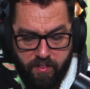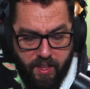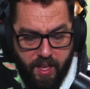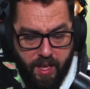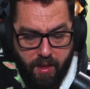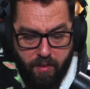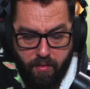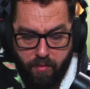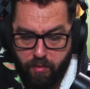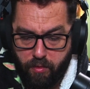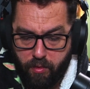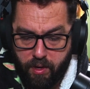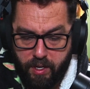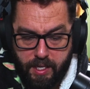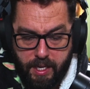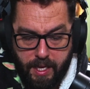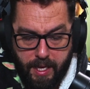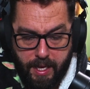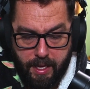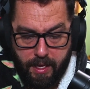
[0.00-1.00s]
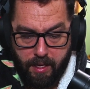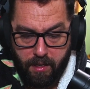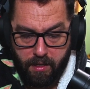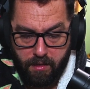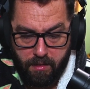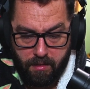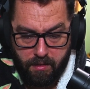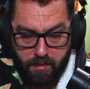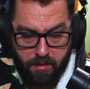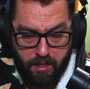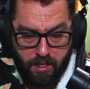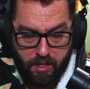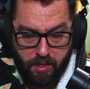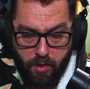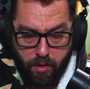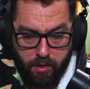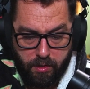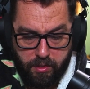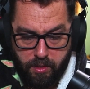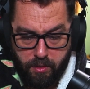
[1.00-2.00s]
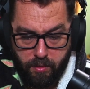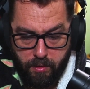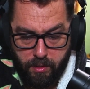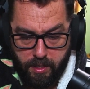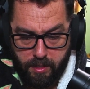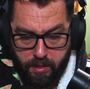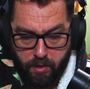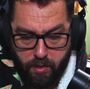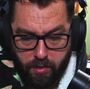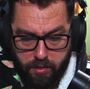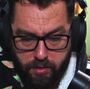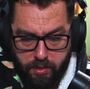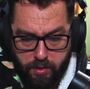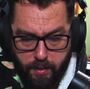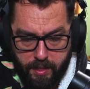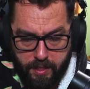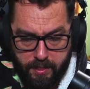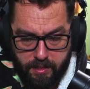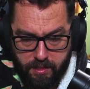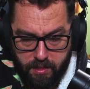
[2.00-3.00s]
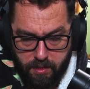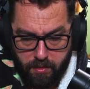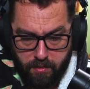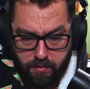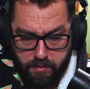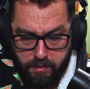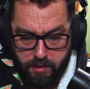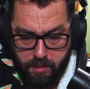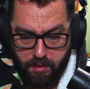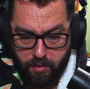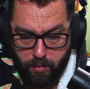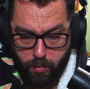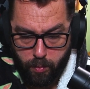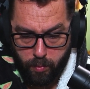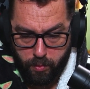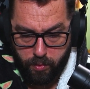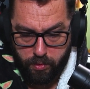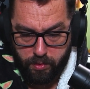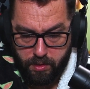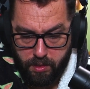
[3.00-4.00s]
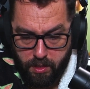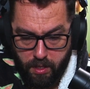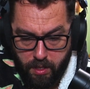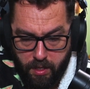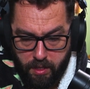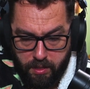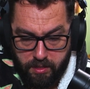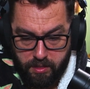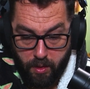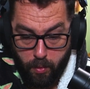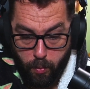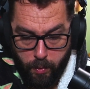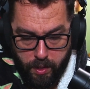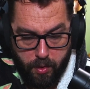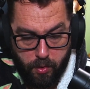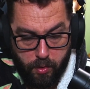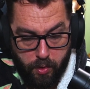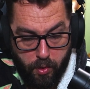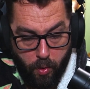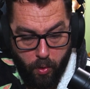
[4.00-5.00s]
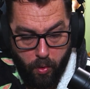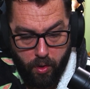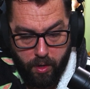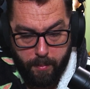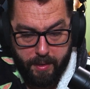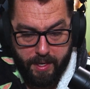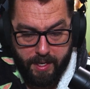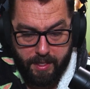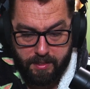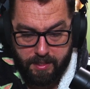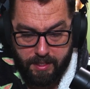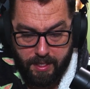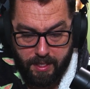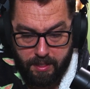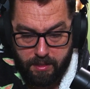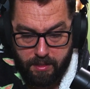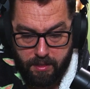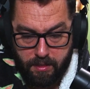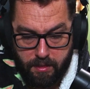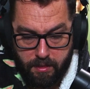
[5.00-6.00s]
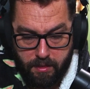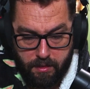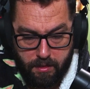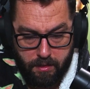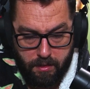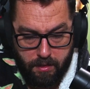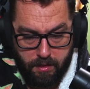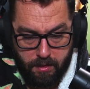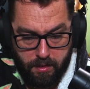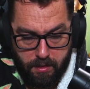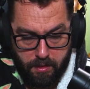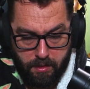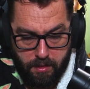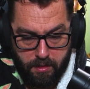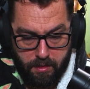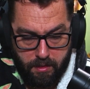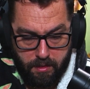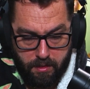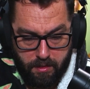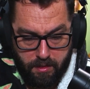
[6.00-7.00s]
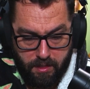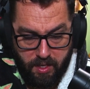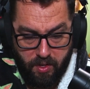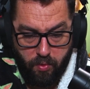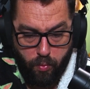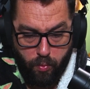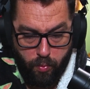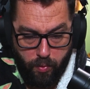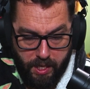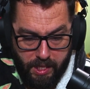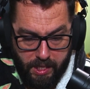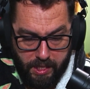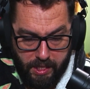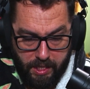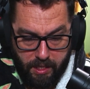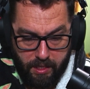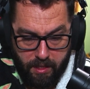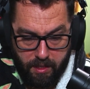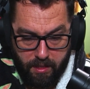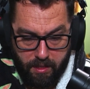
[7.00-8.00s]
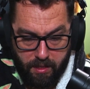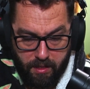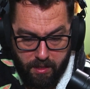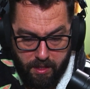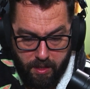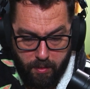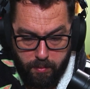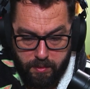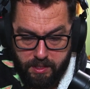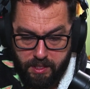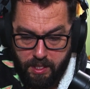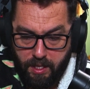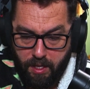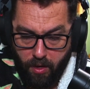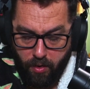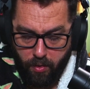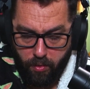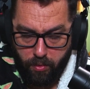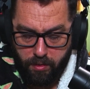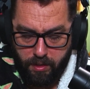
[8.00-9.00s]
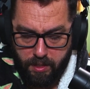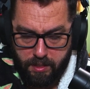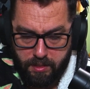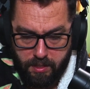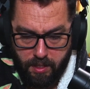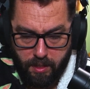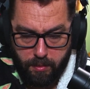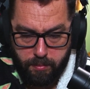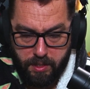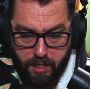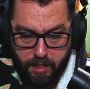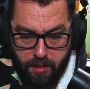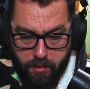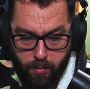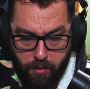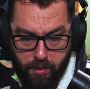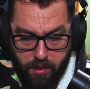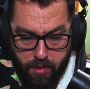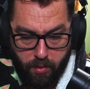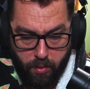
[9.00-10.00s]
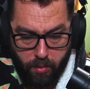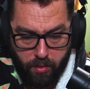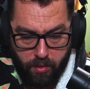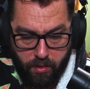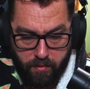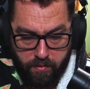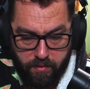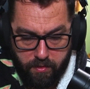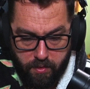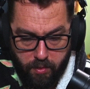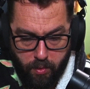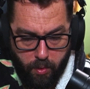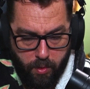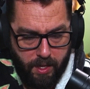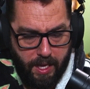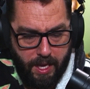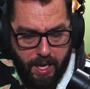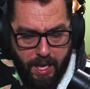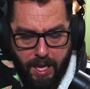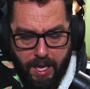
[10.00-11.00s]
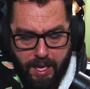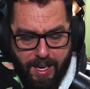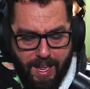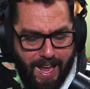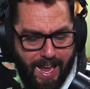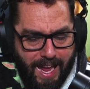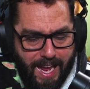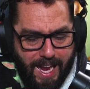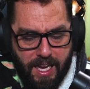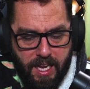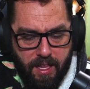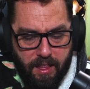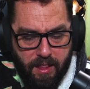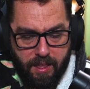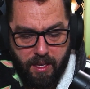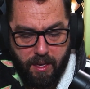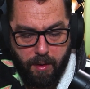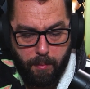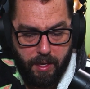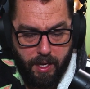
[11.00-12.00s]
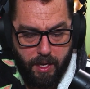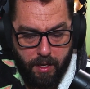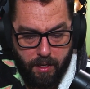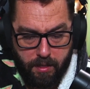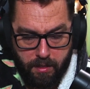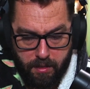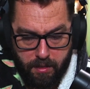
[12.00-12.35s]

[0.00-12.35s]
every day and got to ourselves in the woods so that we could talk about Satan. And really, that was the only subject we thought of or cared anything about.